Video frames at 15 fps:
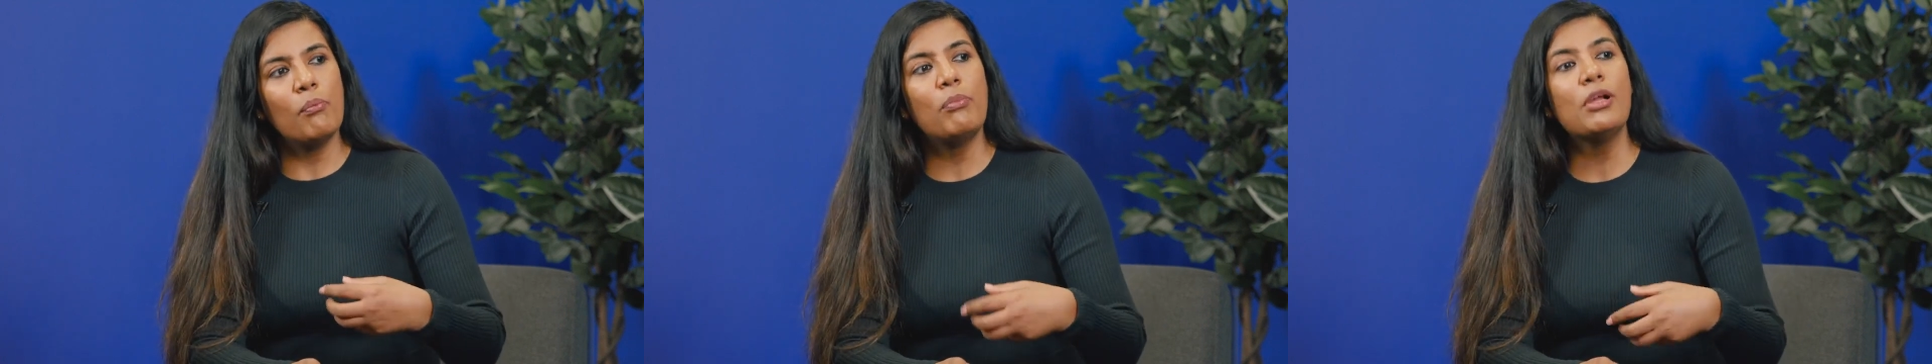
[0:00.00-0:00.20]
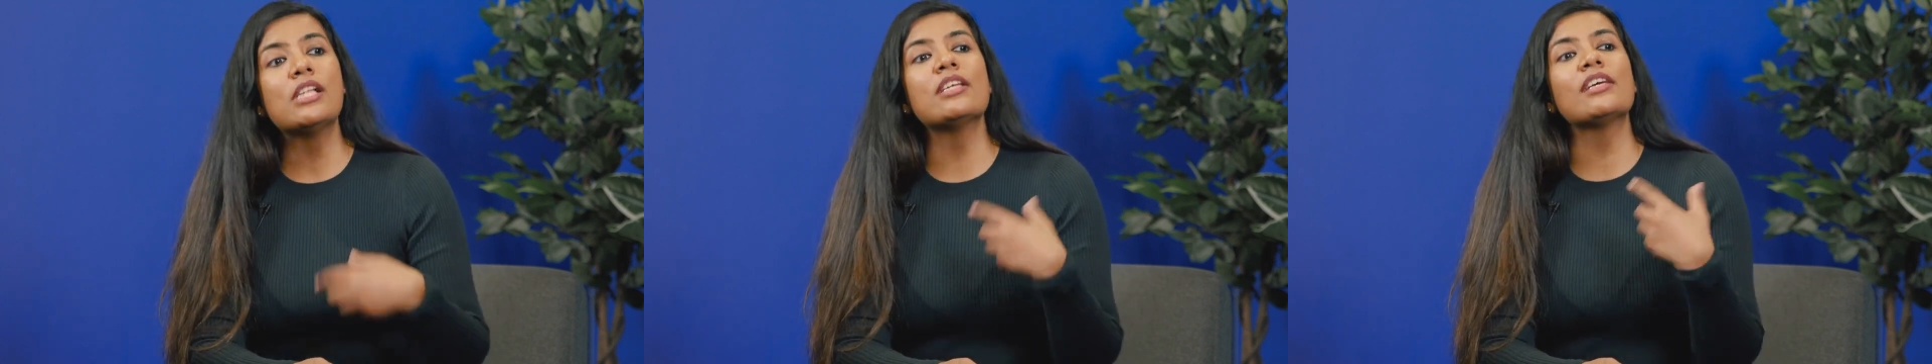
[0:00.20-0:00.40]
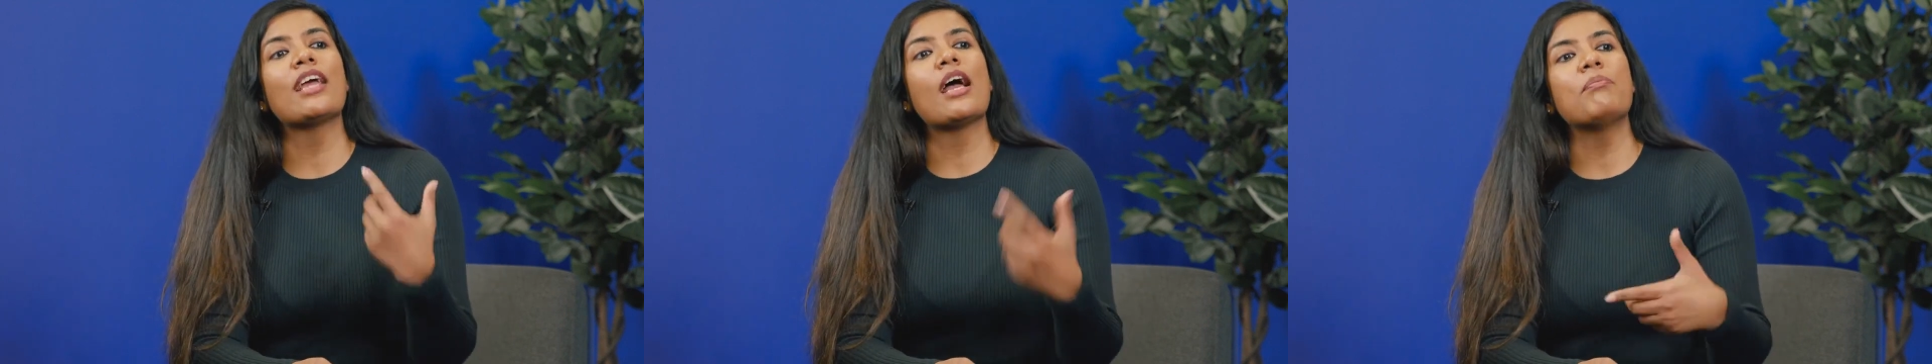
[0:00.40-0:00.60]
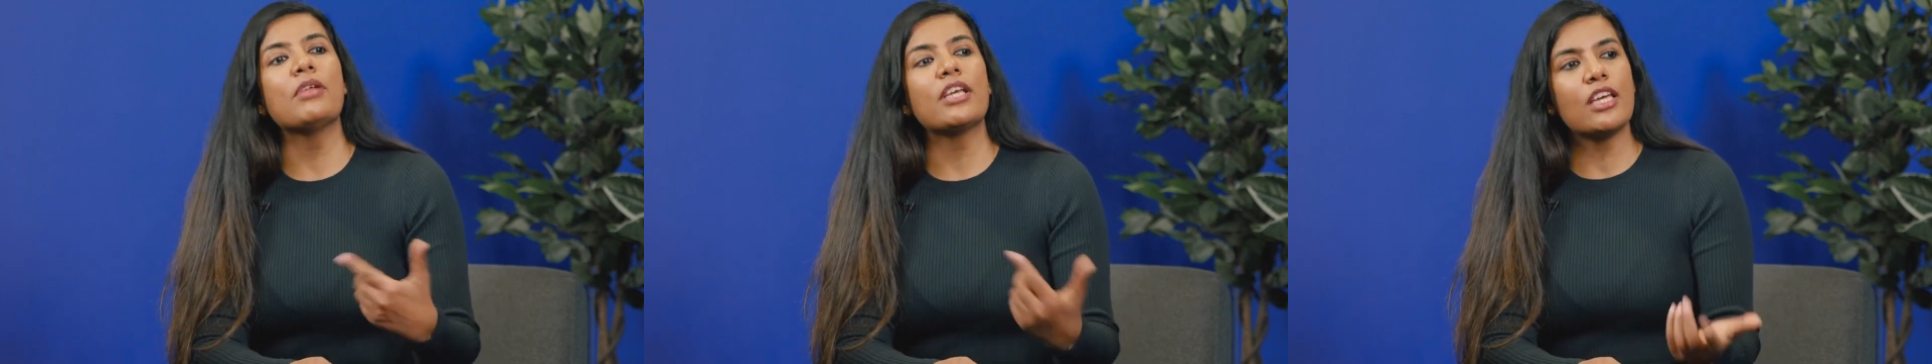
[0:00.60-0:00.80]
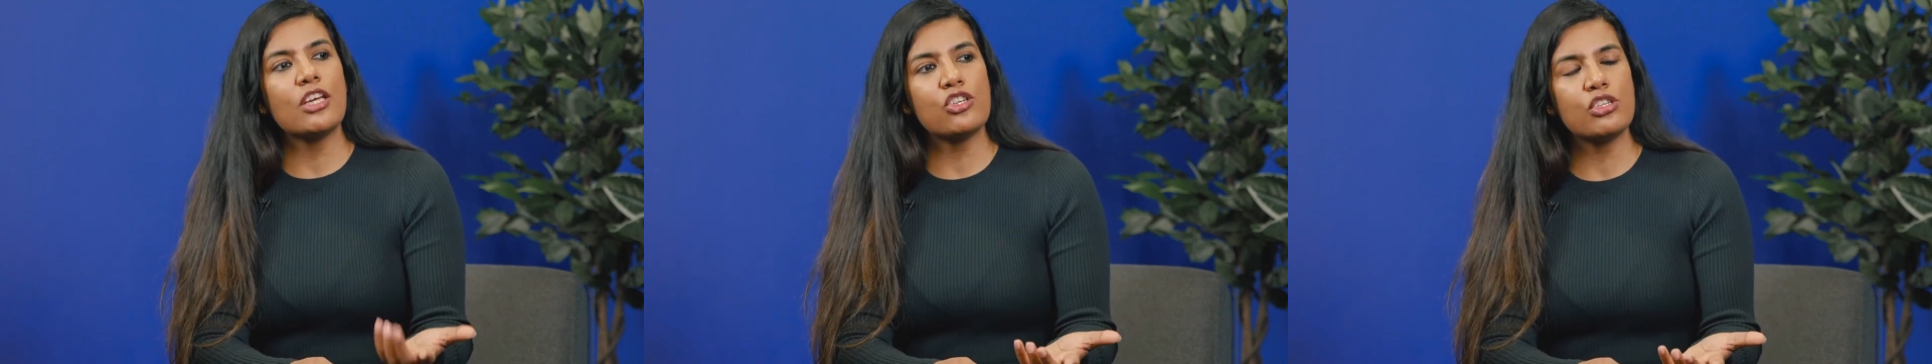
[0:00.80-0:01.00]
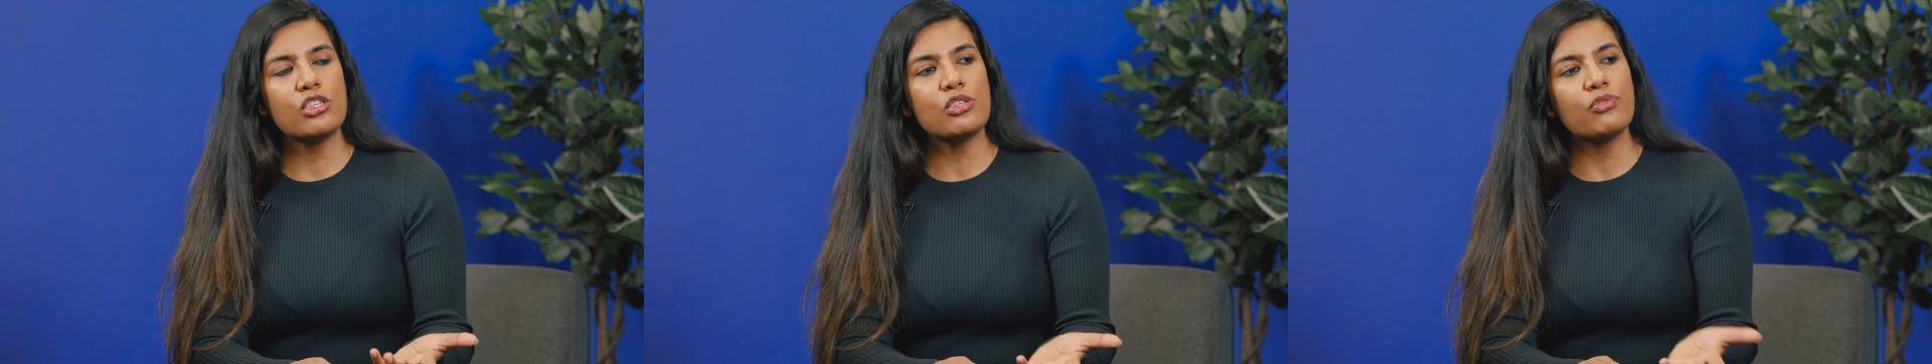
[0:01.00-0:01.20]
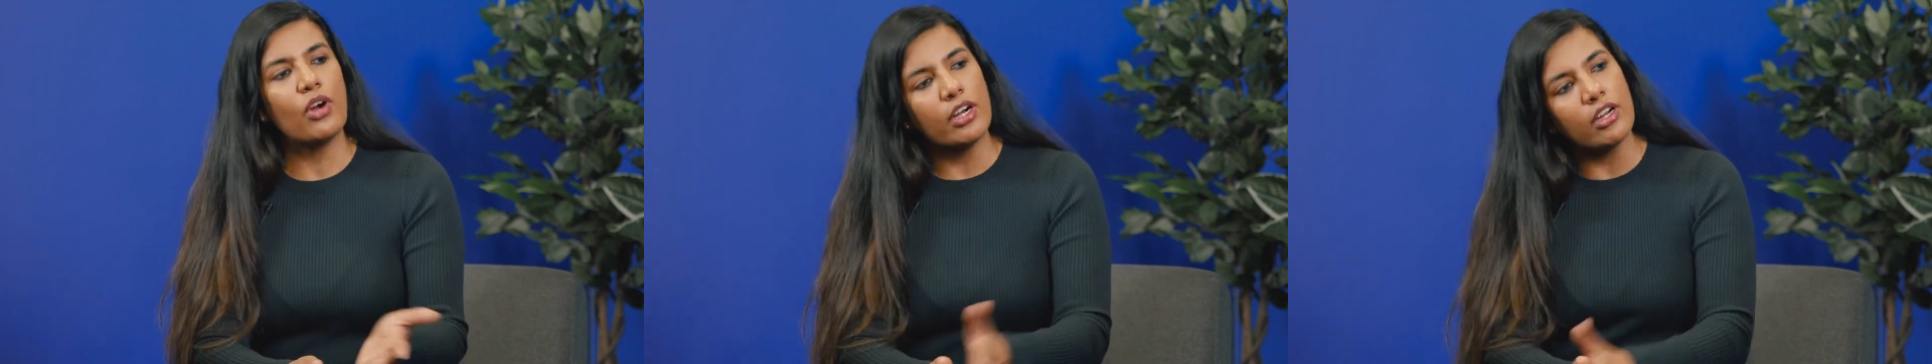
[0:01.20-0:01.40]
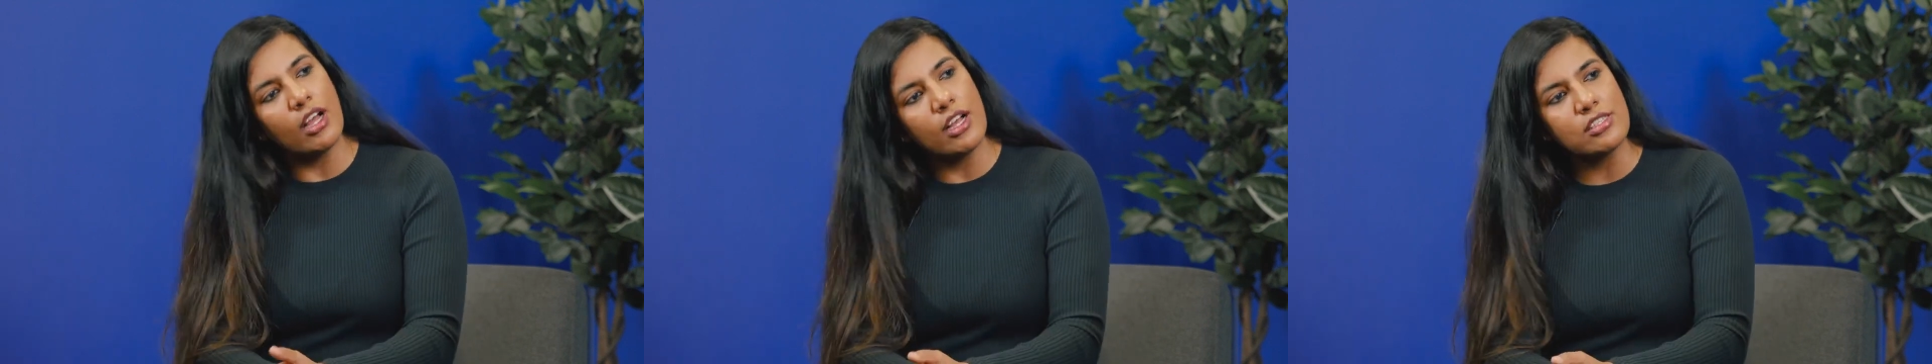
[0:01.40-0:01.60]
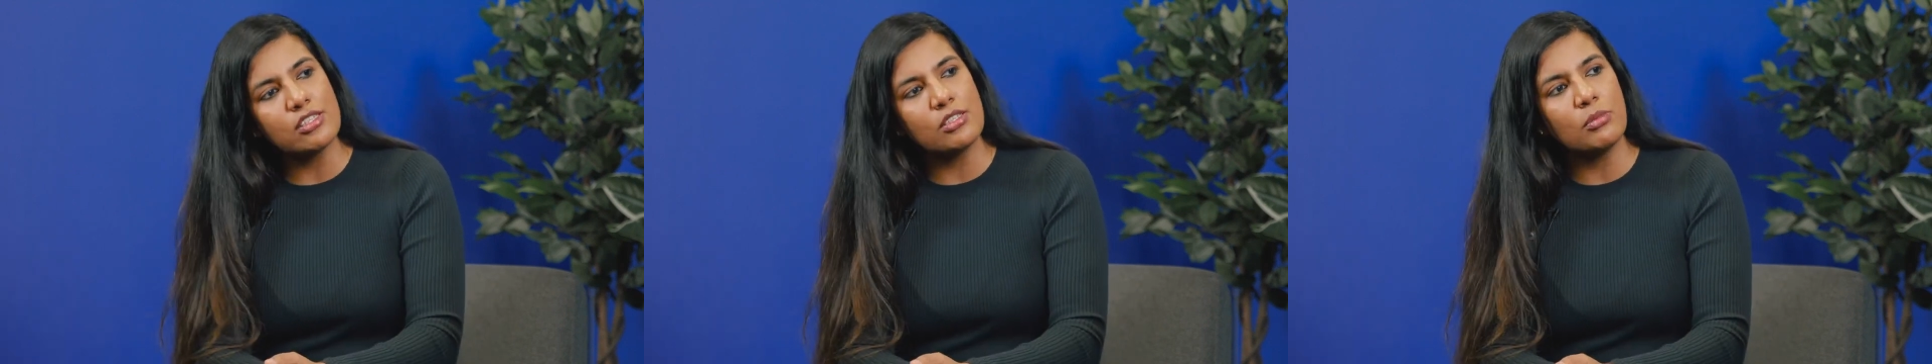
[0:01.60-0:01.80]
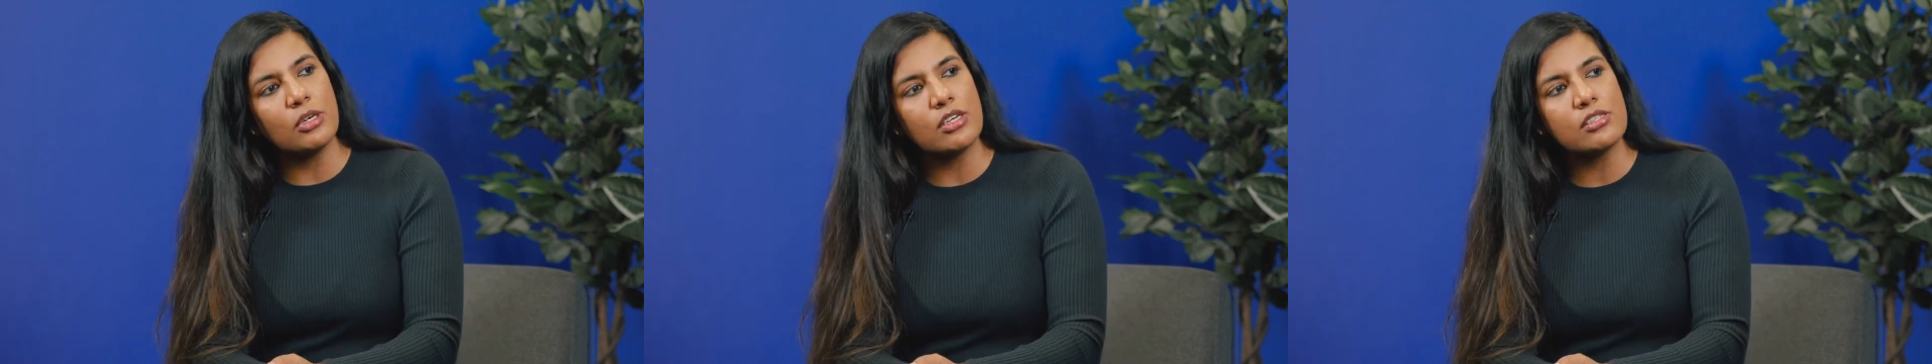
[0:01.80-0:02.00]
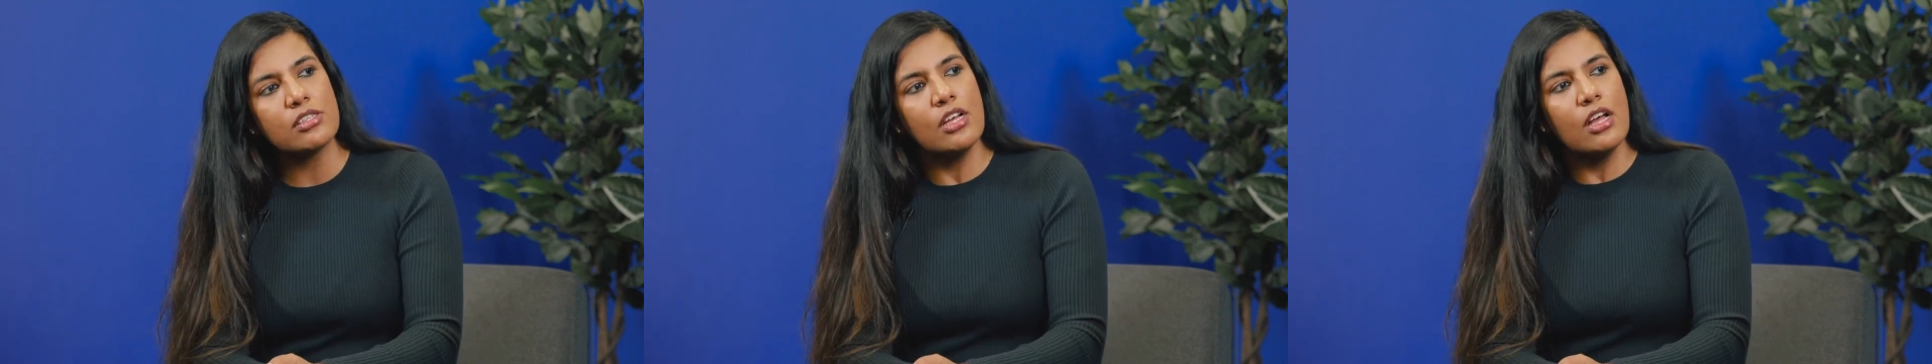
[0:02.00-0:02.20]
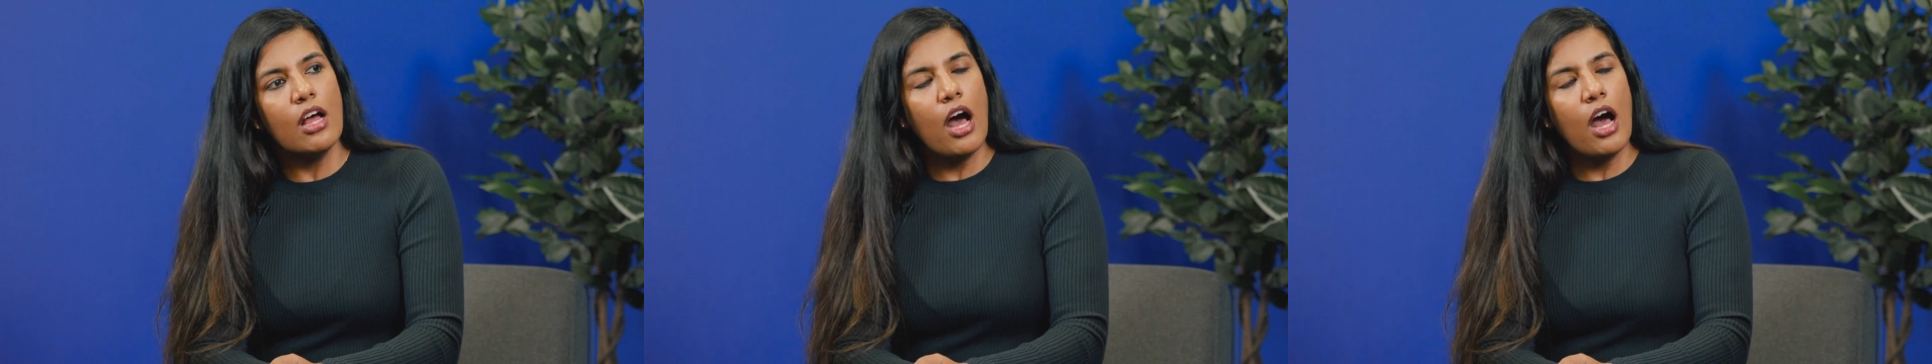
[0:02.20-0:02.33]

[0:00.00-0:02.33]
building applications for customers.